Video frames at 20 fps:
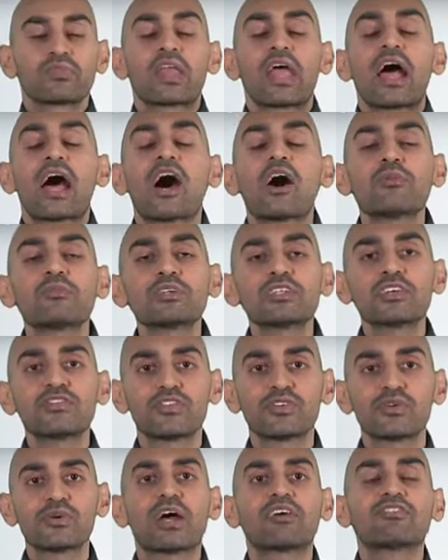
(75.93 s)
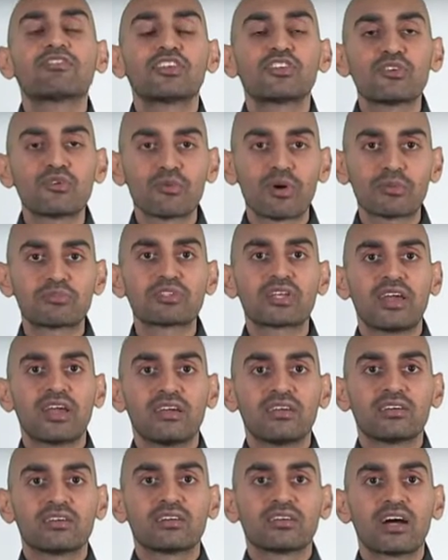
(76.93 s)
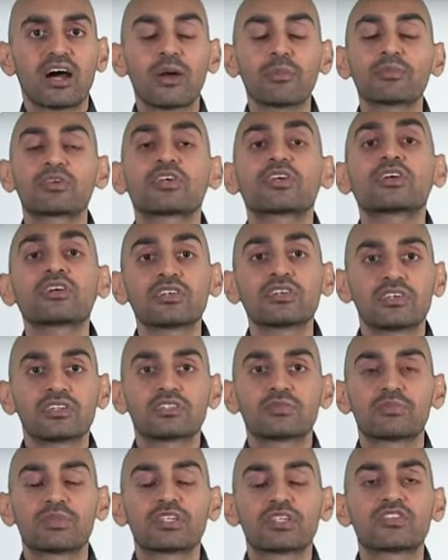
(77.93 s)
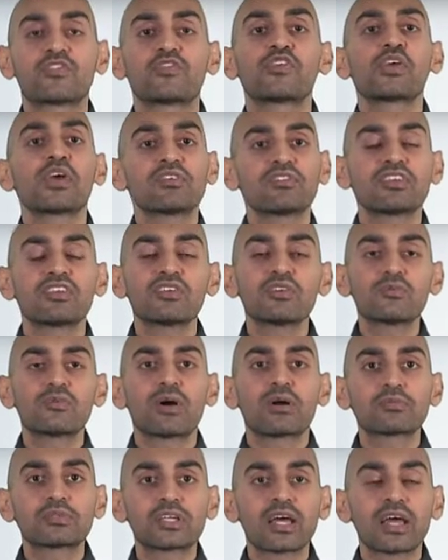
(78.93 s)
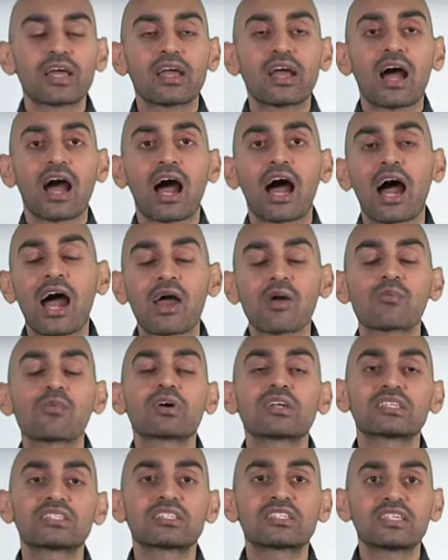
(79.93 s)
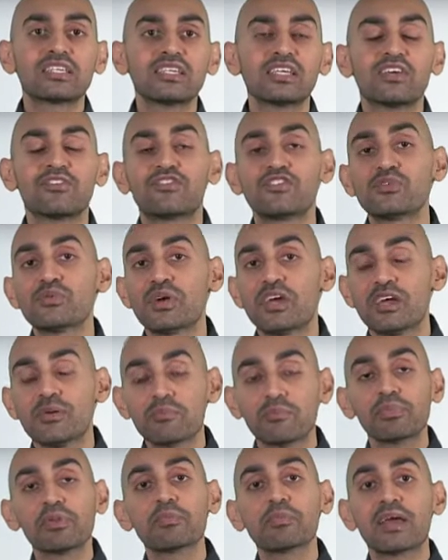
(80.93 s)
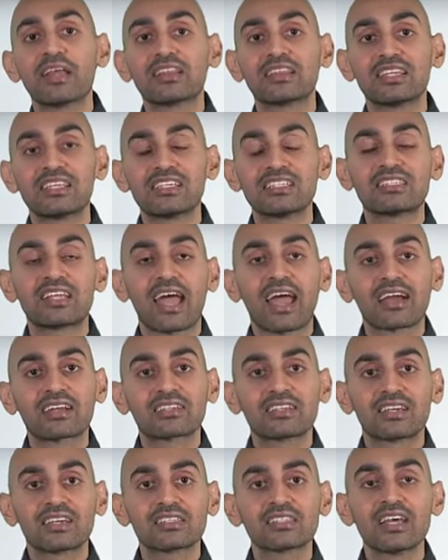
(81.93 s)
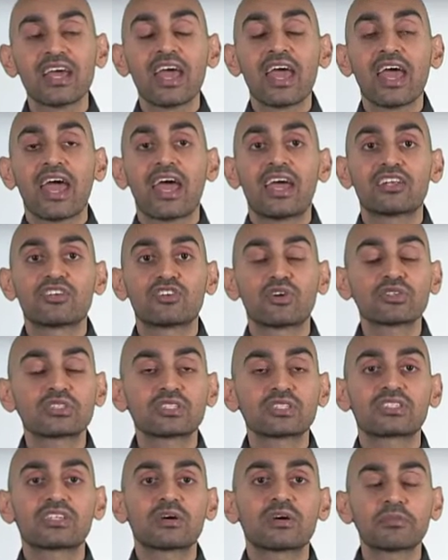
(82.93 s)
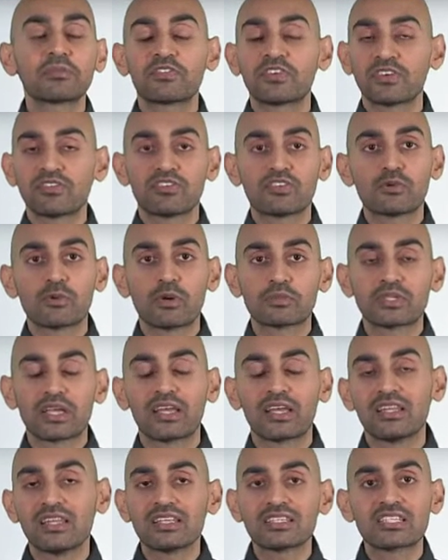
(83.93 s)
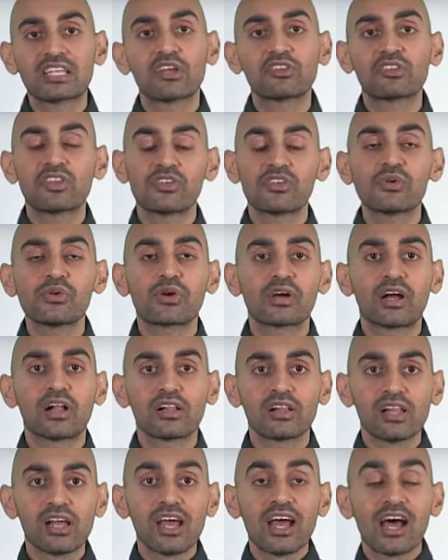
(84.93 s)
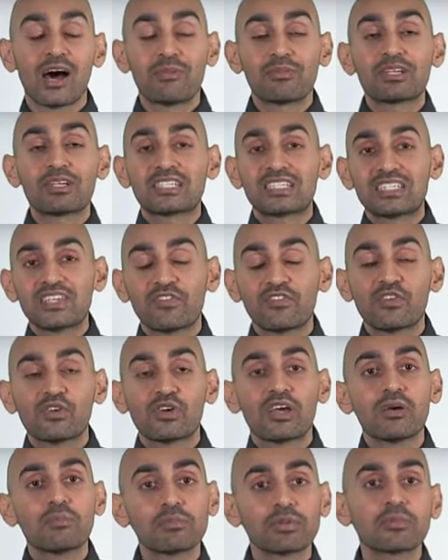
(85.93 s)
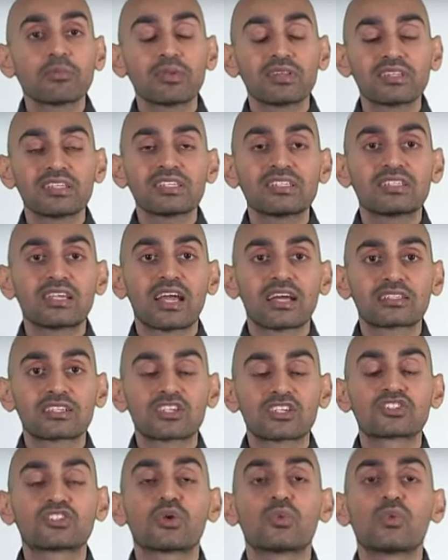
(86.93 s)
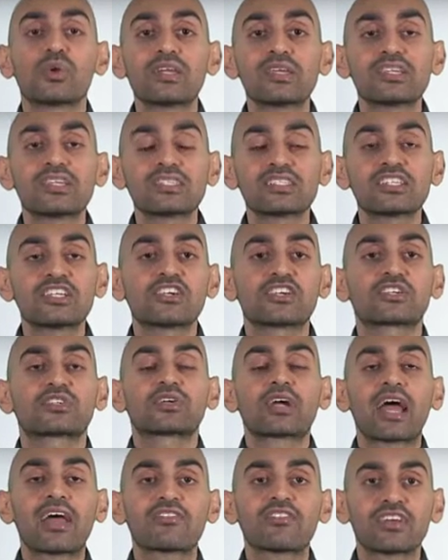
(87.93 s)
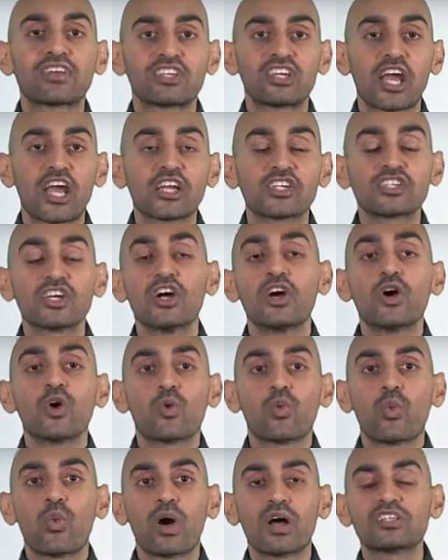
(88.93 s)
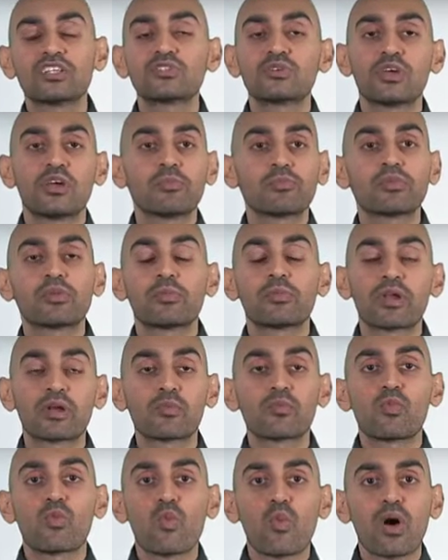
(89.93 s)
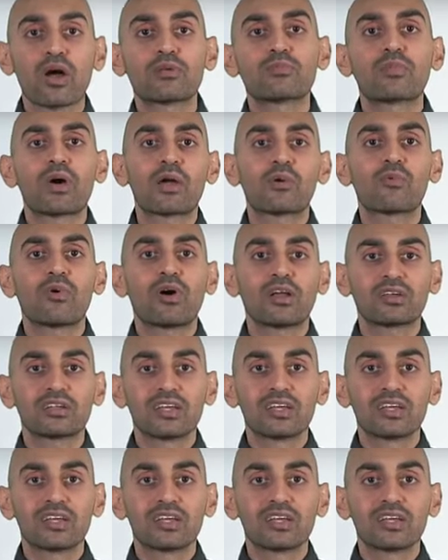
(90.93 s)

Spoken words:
How many of you have a new website? I'm curious, because if you have a new website, I want to see if you implement these tactics, and don't just tell me if you have a new website, list out the URL. I'm going to see if you implement these tactics so we can see your traffic change once you implement them one by one,